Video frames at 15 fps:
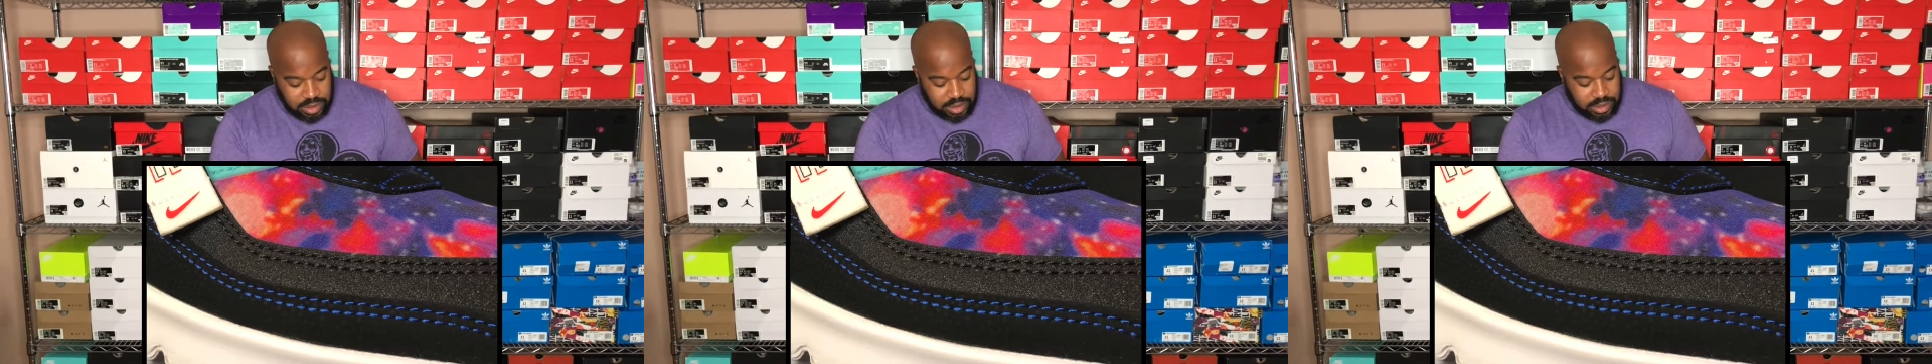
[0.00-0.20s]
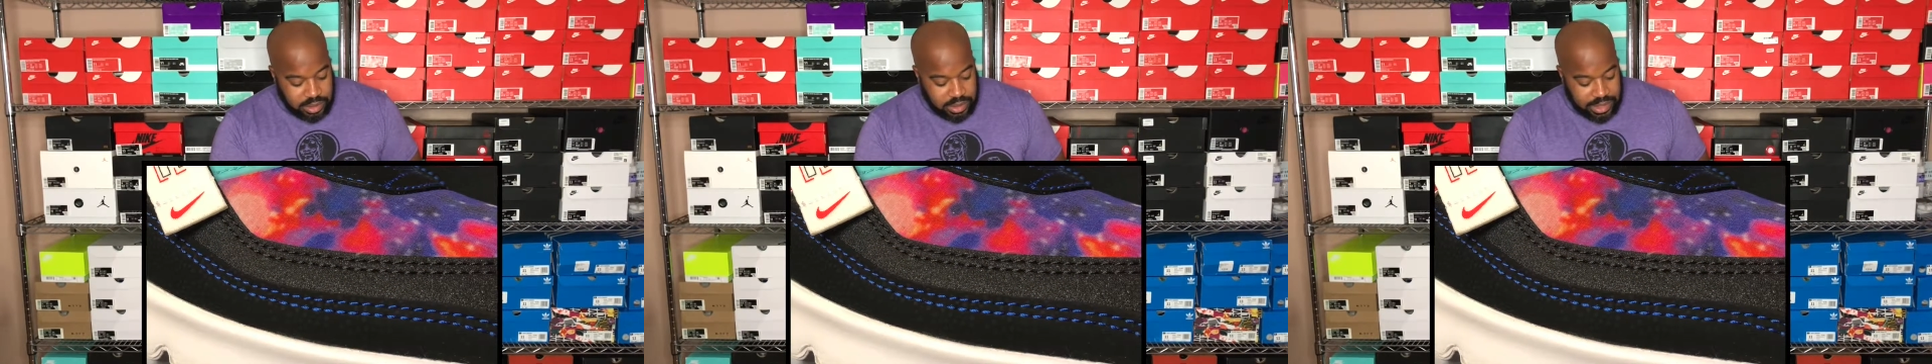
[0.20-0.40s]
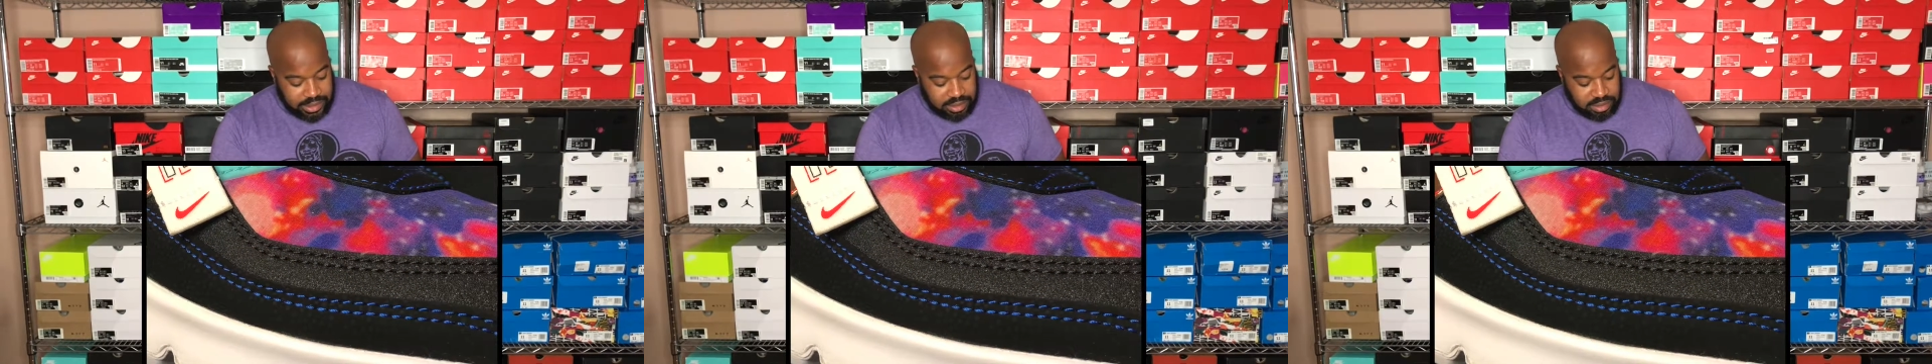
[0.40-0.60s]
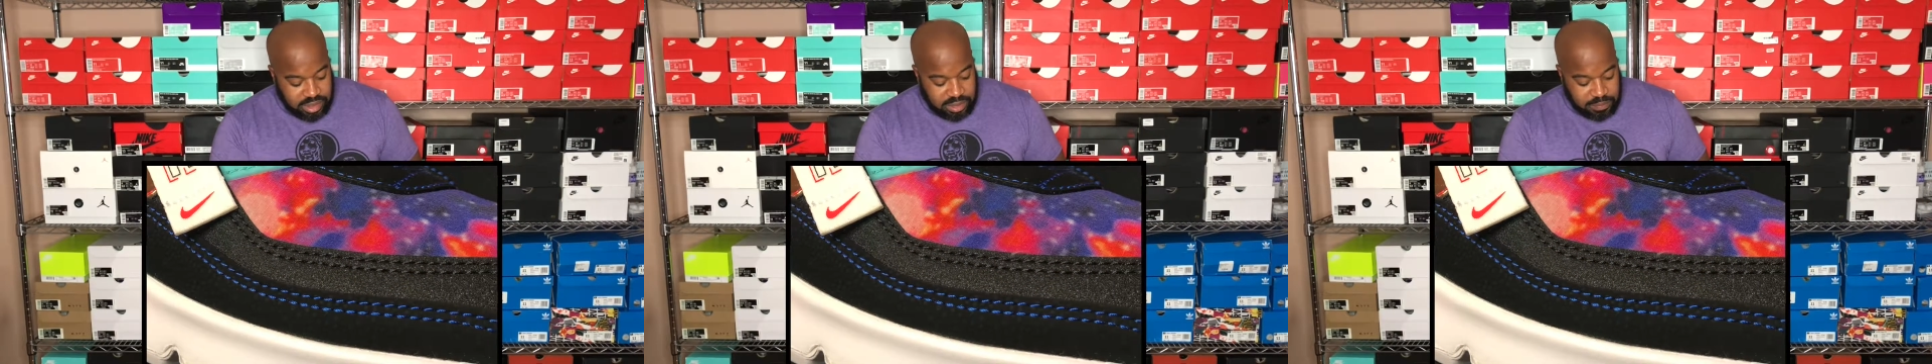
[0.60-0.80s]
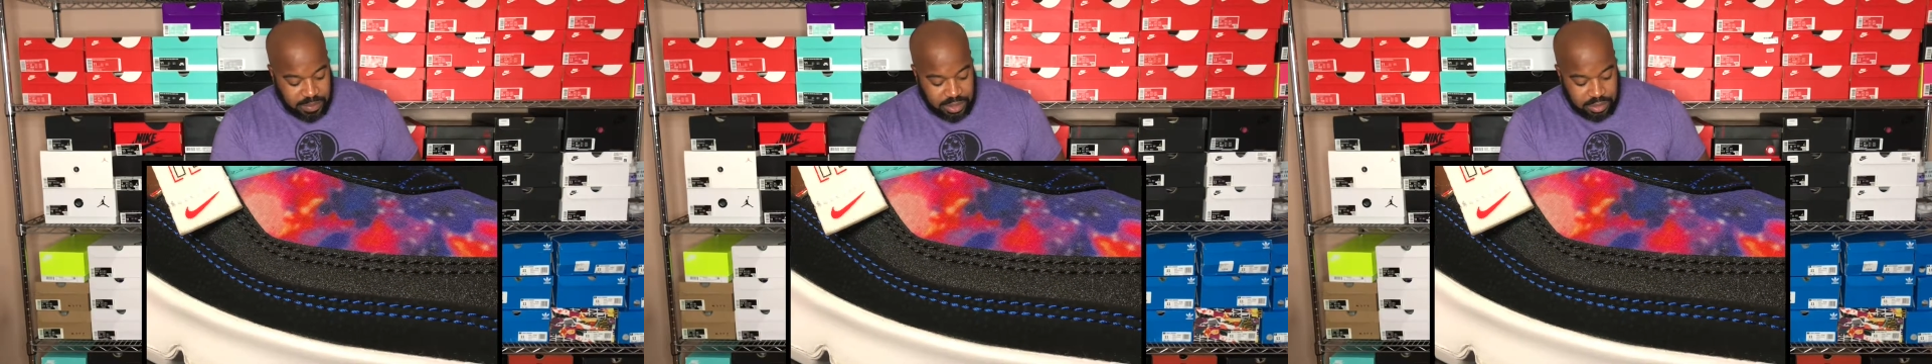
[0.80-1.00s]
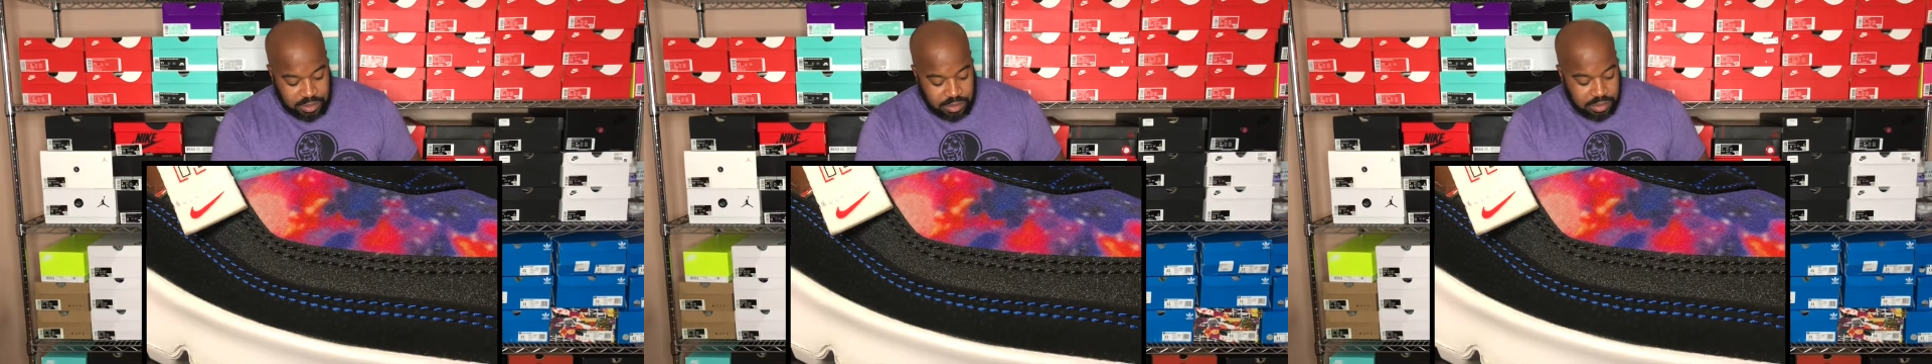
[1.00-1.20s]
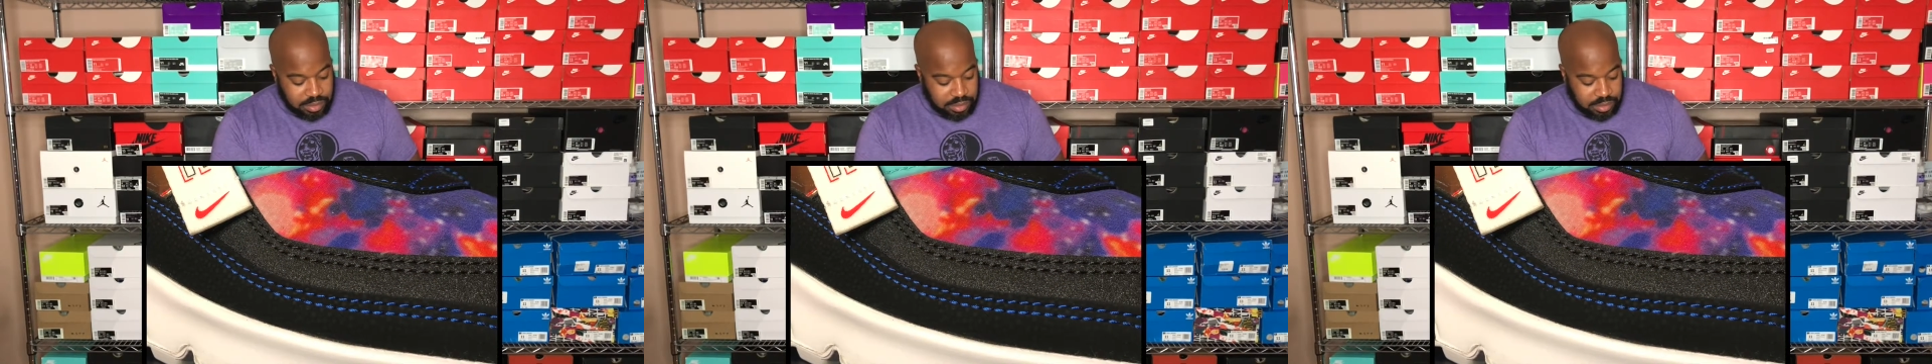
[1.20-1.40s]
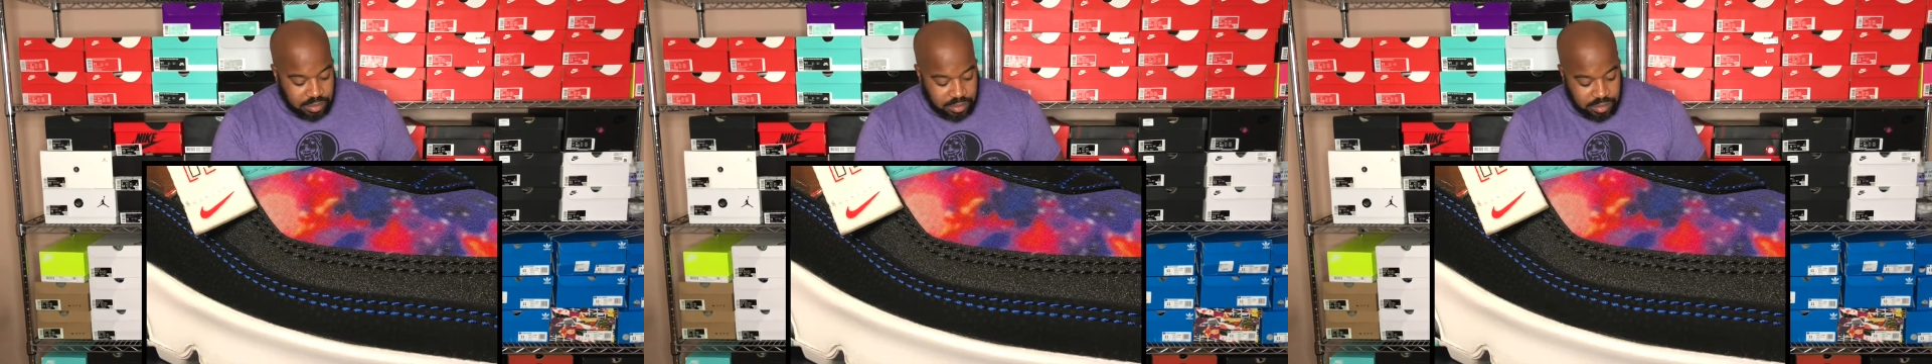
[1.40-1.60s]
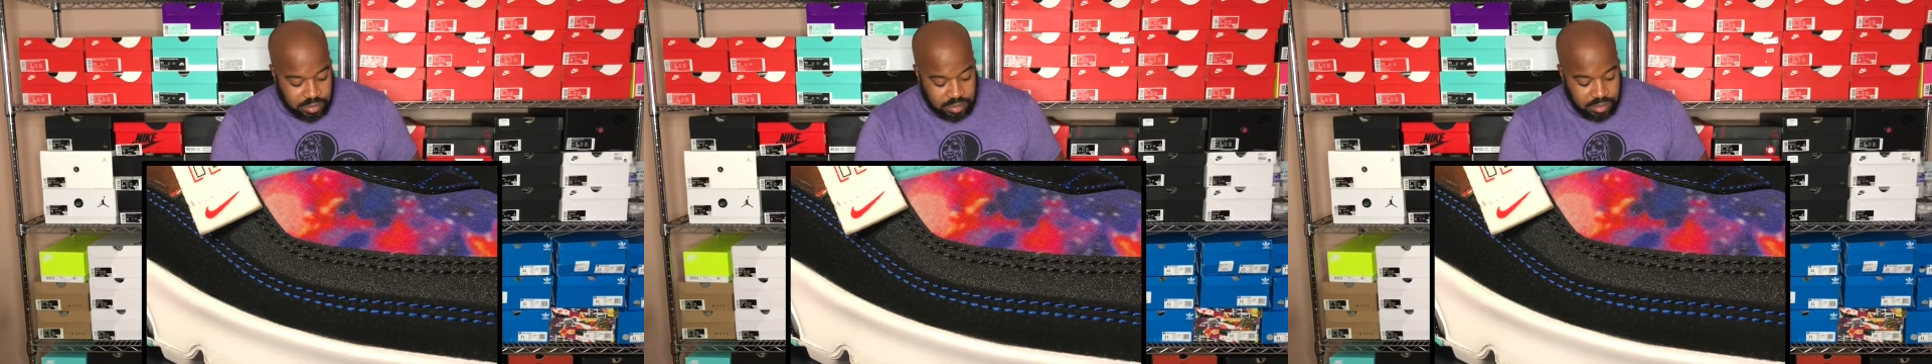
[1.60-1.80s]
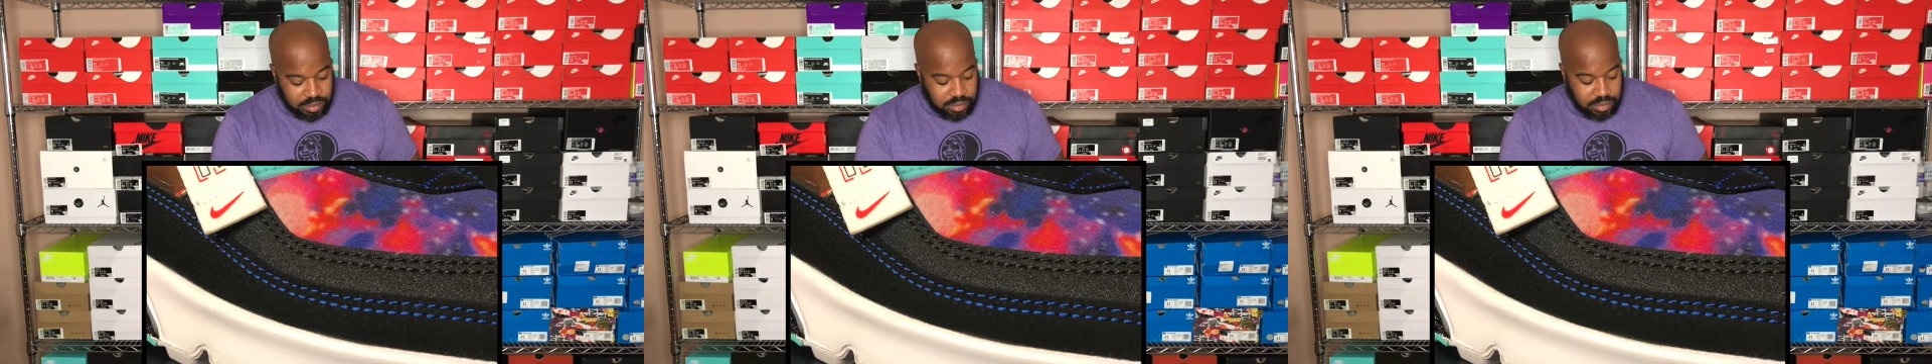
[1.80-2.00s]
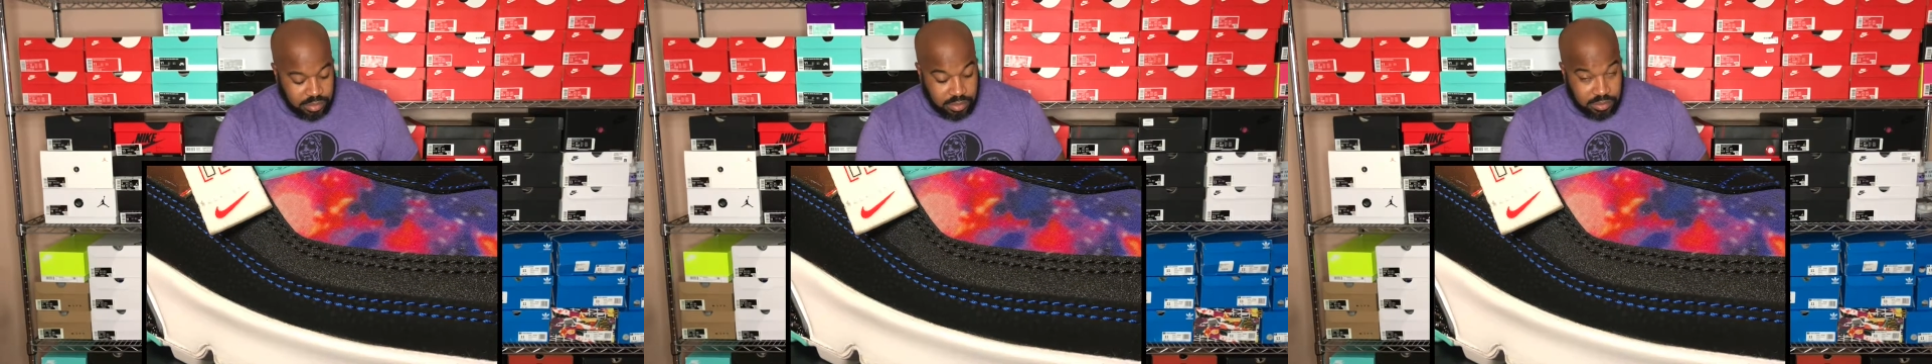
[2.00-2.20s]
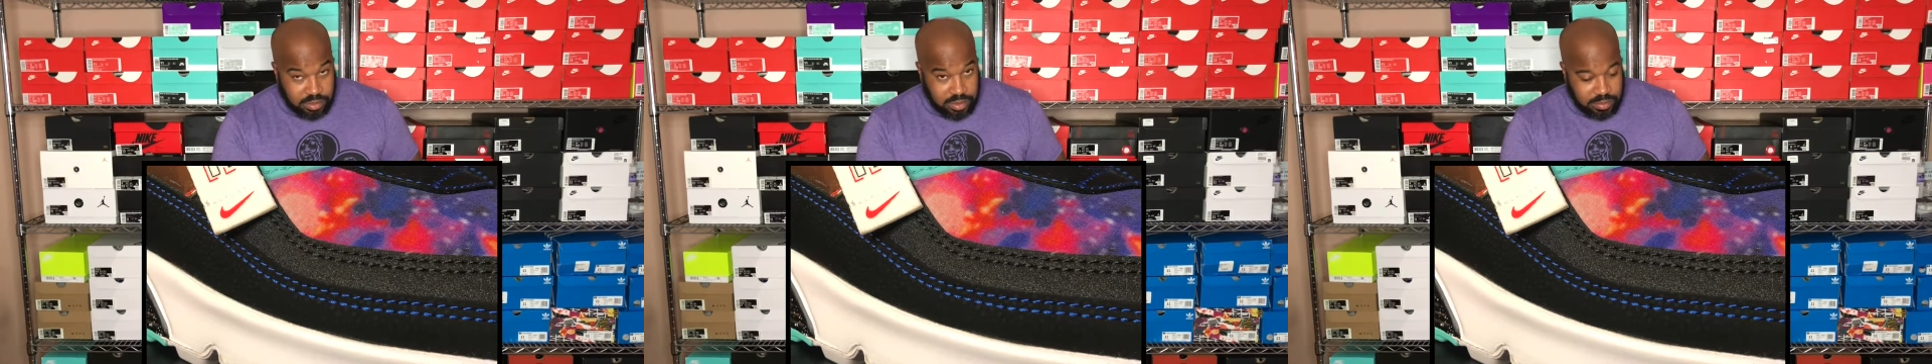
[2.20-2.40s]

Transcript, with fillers: You got the speckle, the